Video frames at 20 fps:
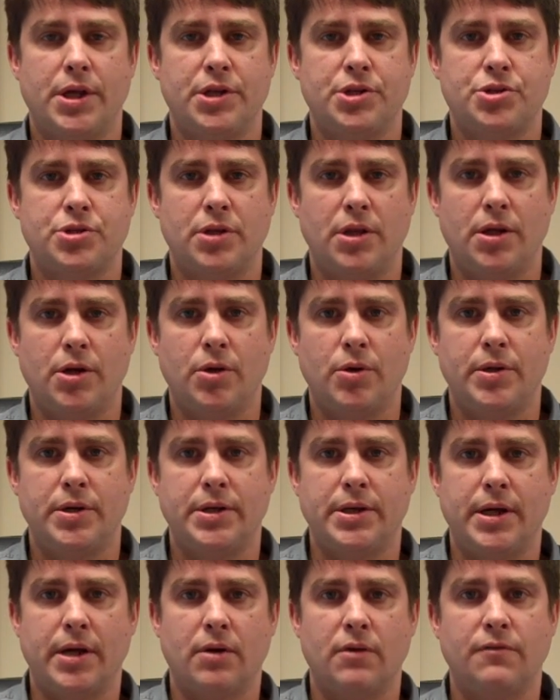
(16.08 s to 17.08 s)
Kincheloe,
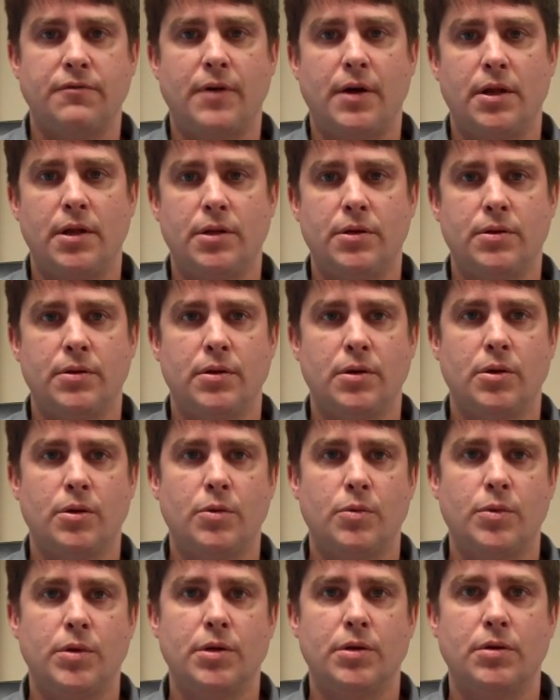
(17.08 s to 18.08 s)
and Garofalo.
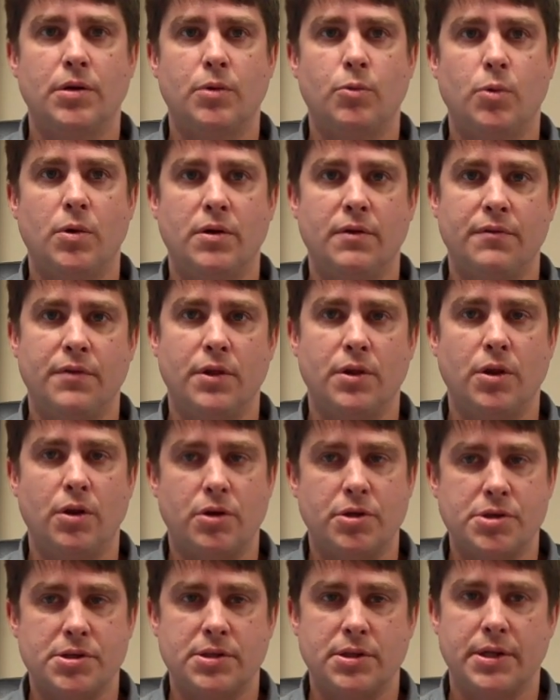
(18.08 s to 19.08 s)
We're one of the
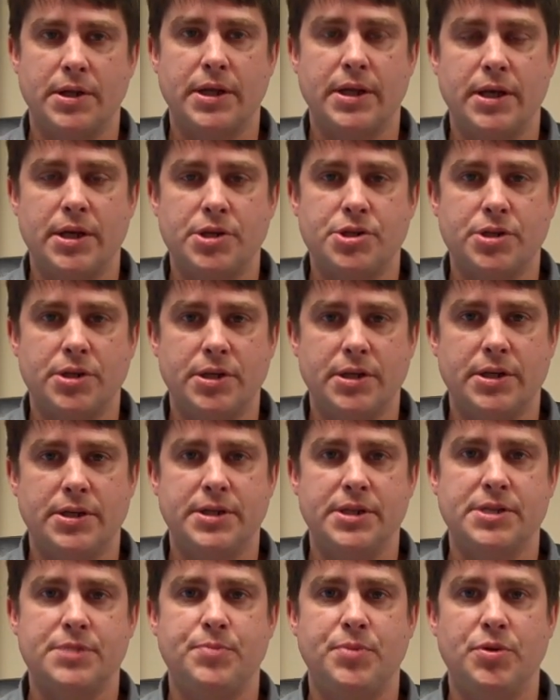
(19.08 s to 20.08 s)
largest litigation
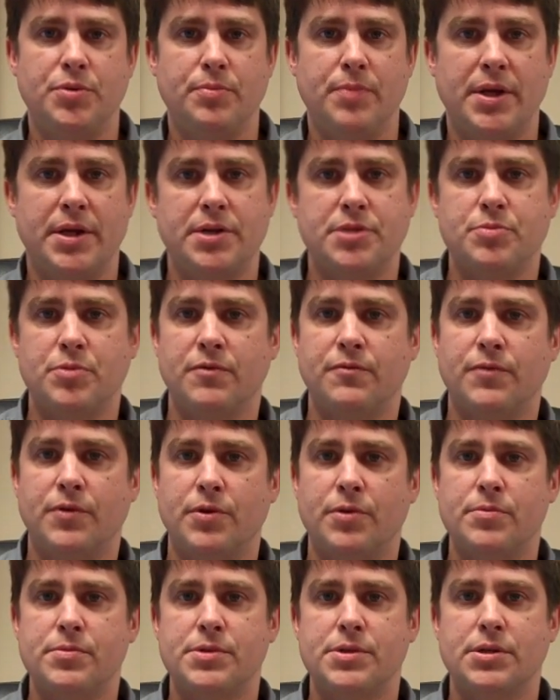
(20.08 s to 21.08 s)
and dispute management
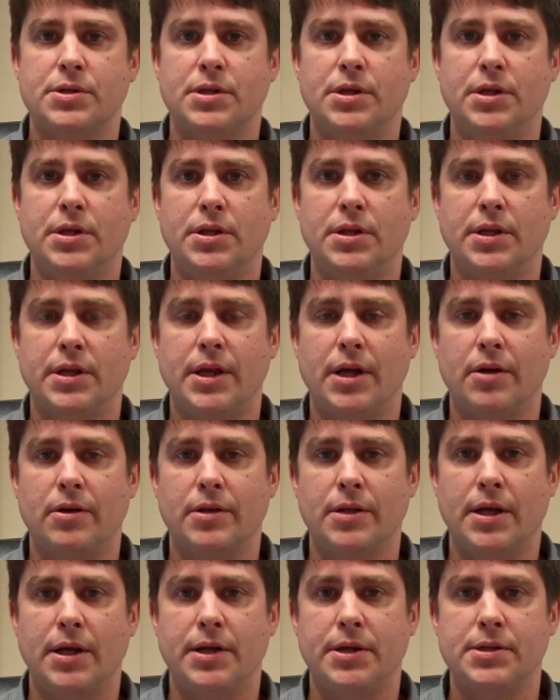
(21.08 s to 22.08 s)
firms in the
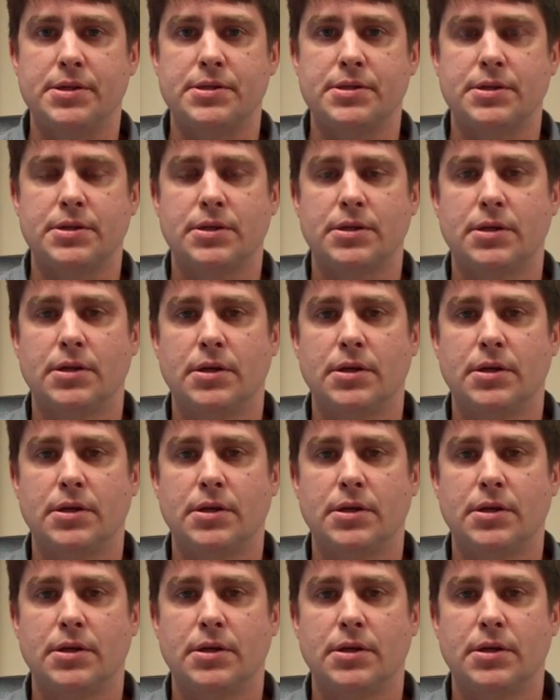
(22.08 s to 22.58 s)
Carolinas.